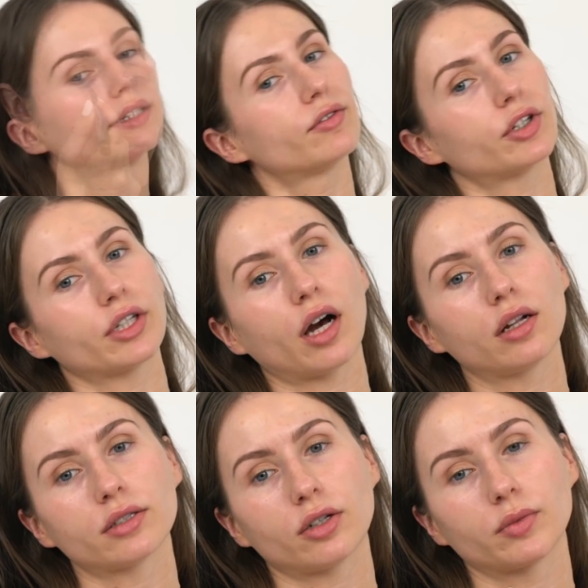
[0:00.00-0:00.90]
For the
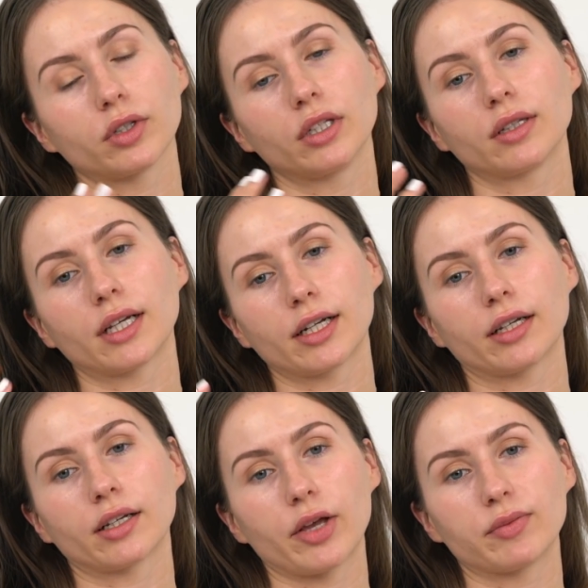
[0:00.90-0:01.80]
colors in
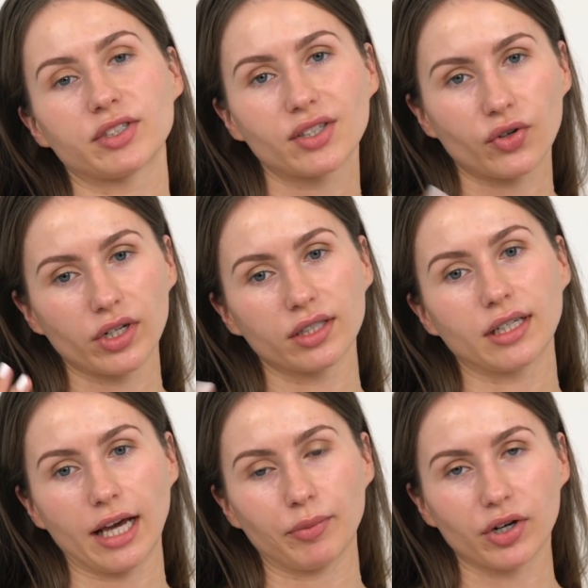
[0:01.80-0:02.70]
Kim's crease
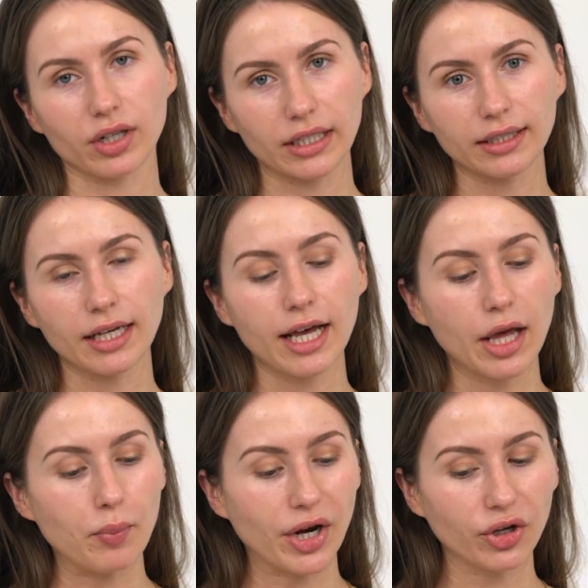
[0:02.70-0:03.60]
and upper lid,
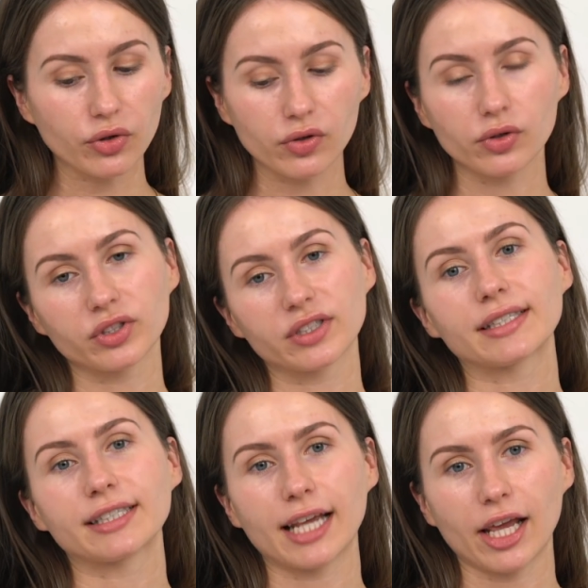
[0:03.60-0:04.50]
Mario used the
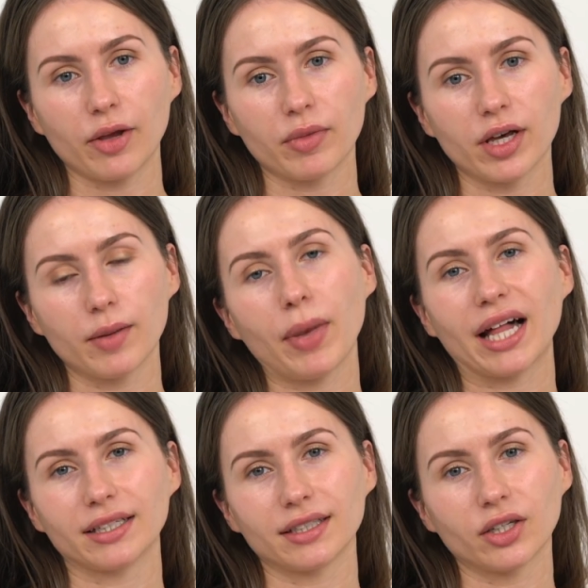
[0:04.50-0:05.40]
same
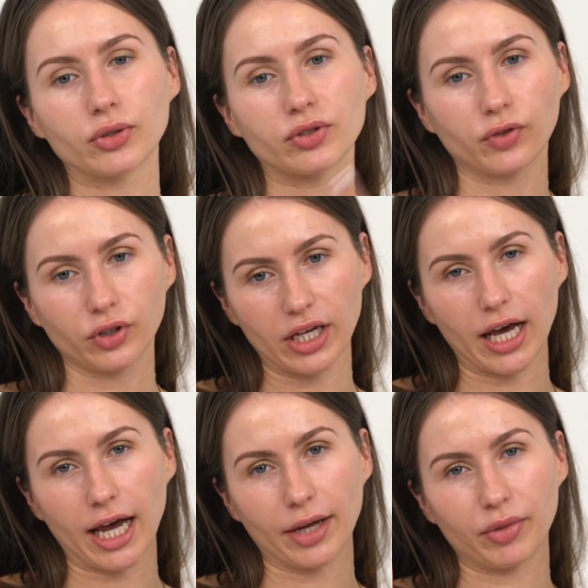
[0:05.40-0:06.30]
palette he used for
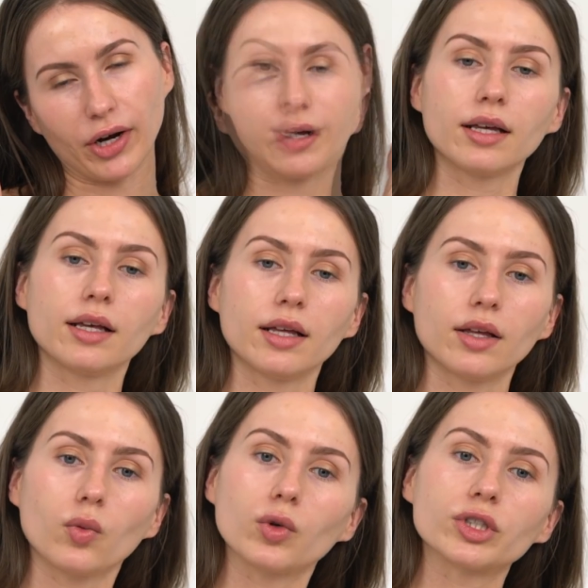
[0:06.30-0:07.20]
the eyebrows,
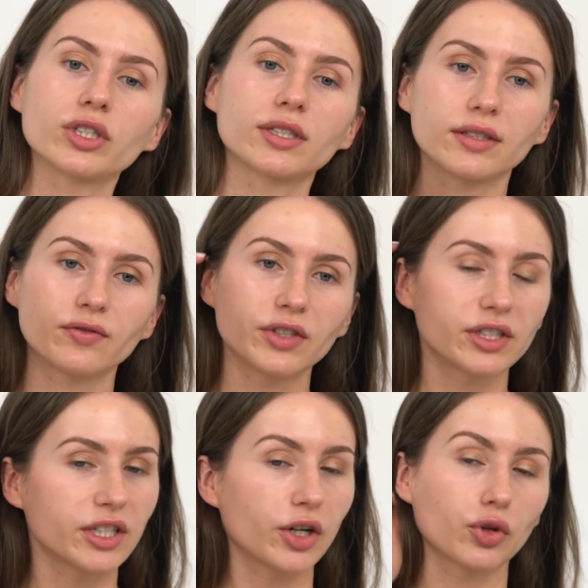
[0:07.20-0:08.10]
which is the
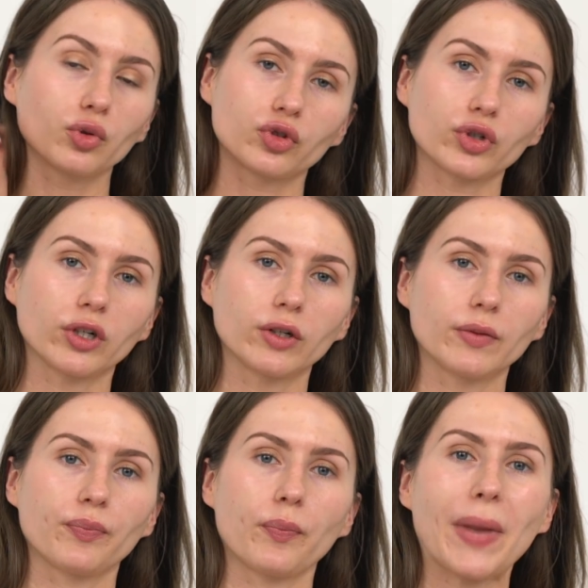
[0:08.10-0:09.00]
Viseart
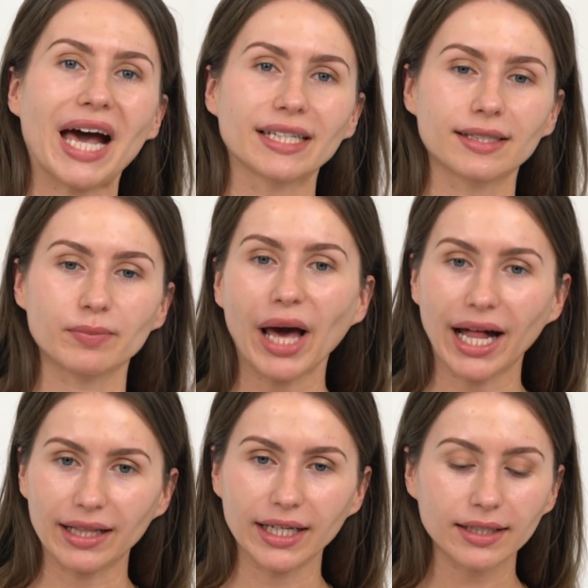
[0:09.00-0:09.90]
Neutral Mattes
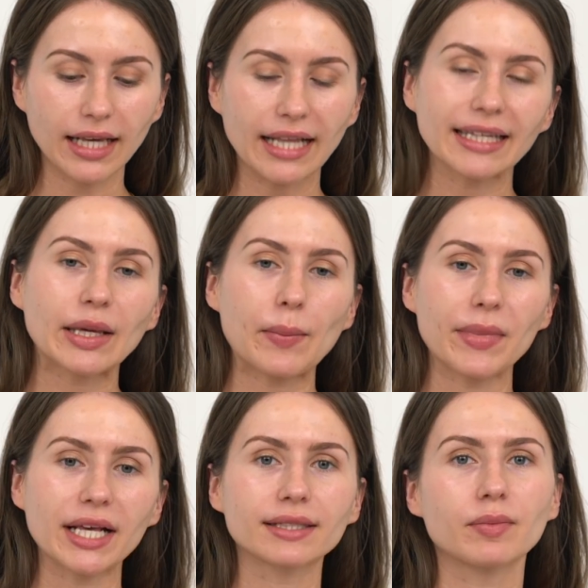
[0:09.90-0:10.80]
palette, and he
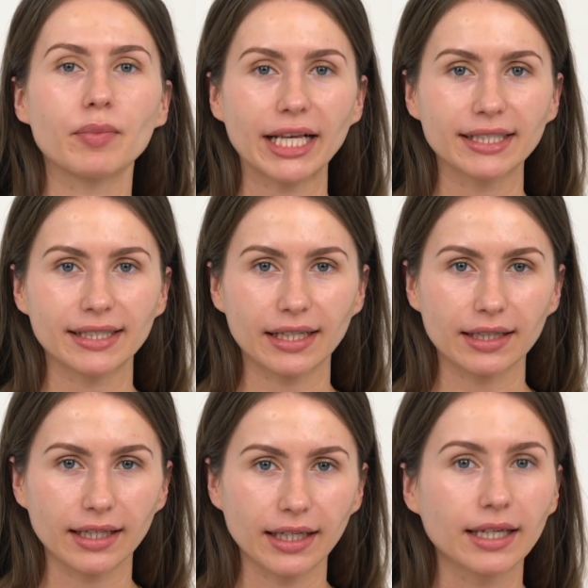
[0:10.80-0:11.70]
mixed
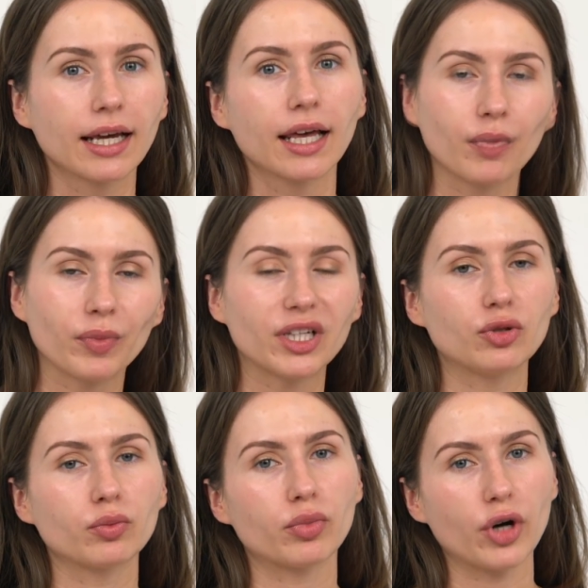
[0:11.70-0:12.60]
basically
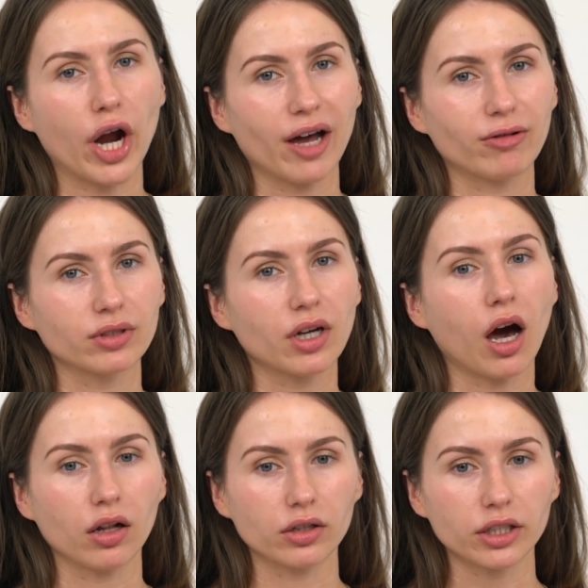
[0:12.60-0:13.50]
medium brown
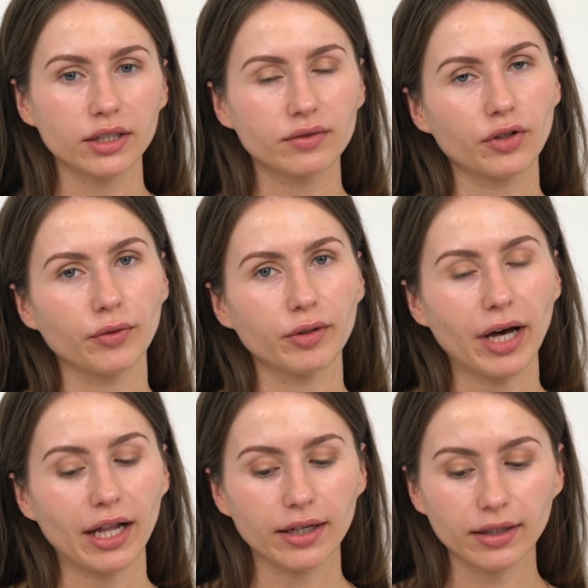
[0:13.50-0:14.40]
colors from the
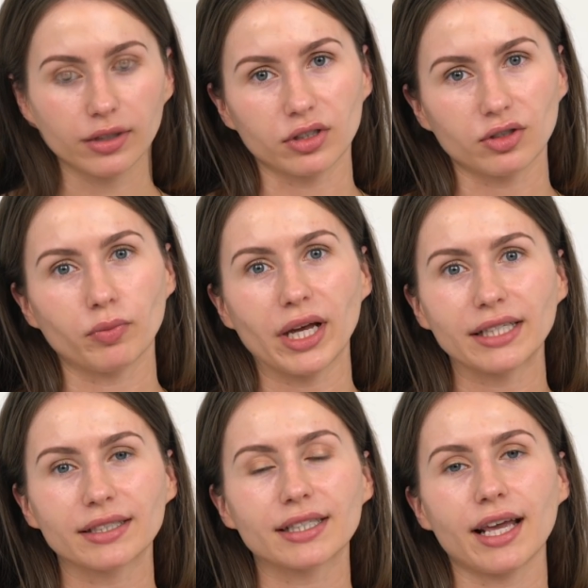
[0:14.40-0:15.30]
palette. So
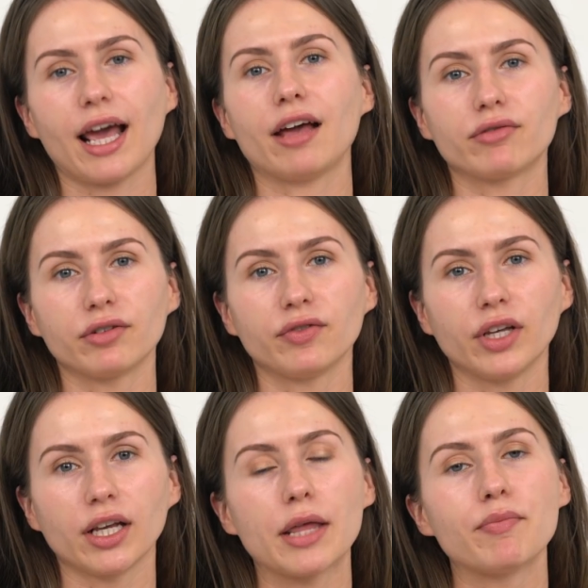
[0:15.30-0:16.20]
basically
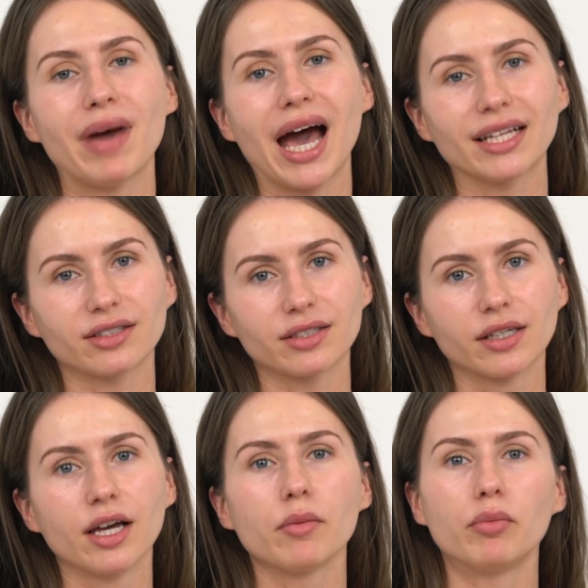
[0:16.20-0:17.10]
everything in matte
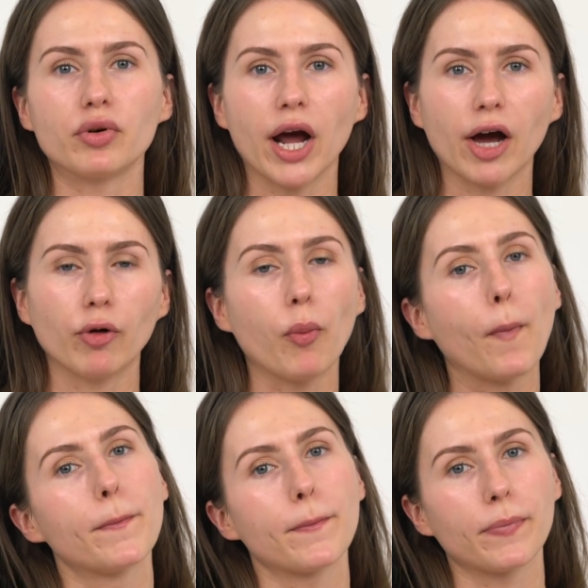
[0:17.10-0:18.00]
brown
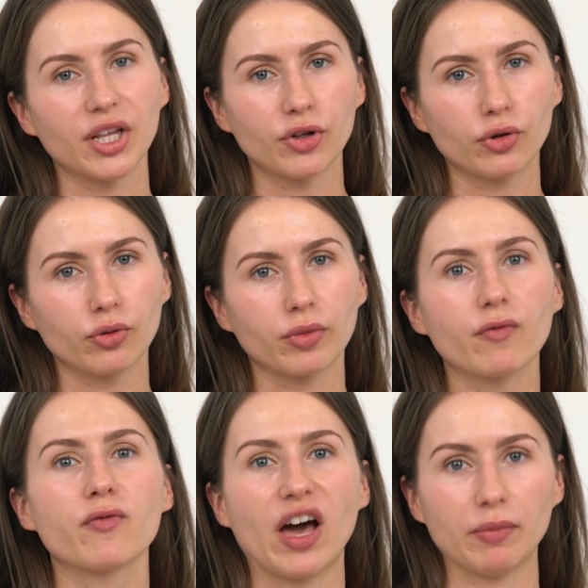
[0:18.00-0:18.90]
medium
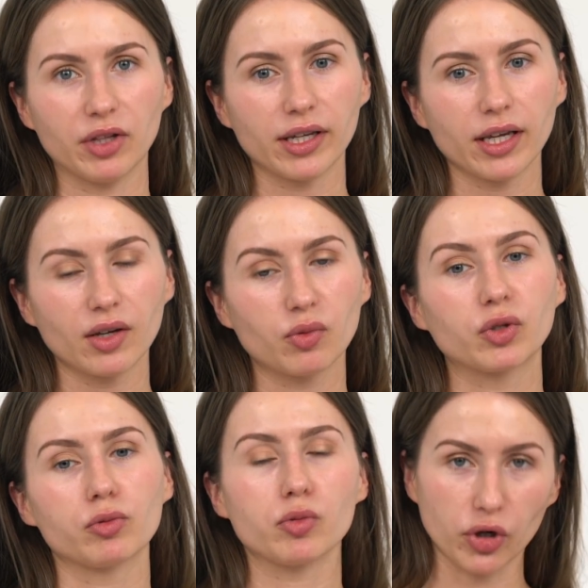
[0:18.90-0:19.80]
family
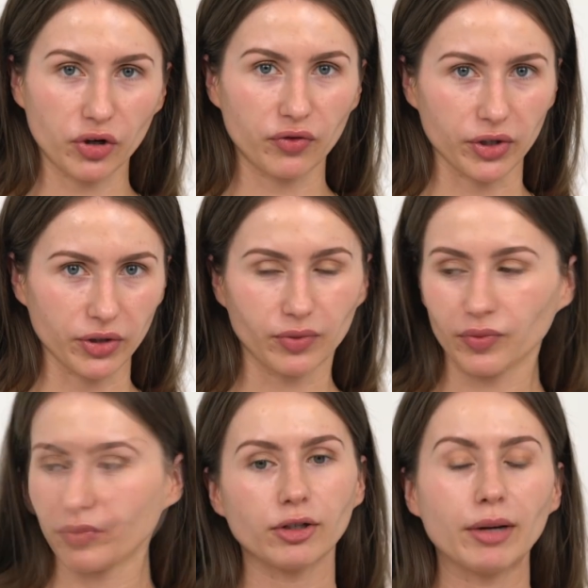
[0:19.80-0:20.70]
will work for you.
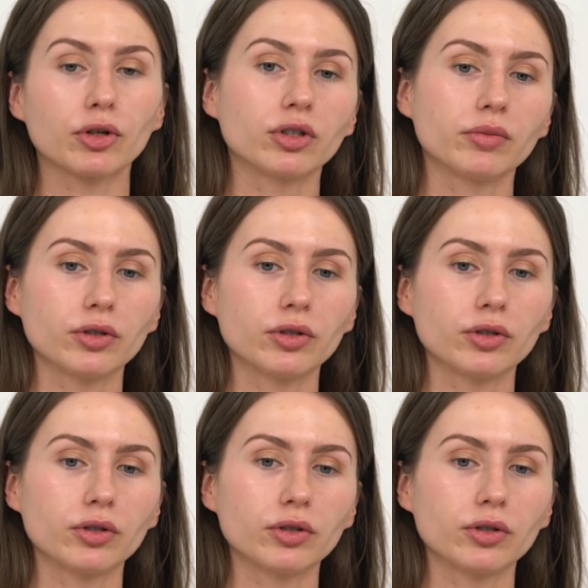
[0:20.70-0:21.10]
So I'm going to be